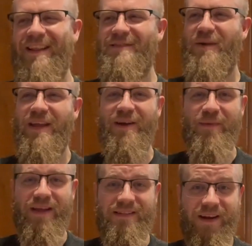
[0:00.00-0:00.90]
what I hear in
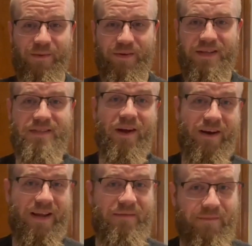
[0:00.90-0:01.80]
my head terribly.
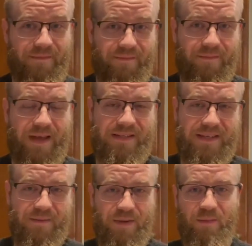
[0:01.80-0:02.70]
Sorry,
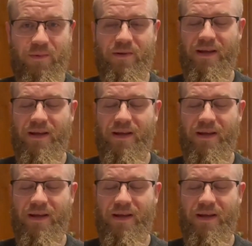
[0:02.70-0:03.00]
Mexican people.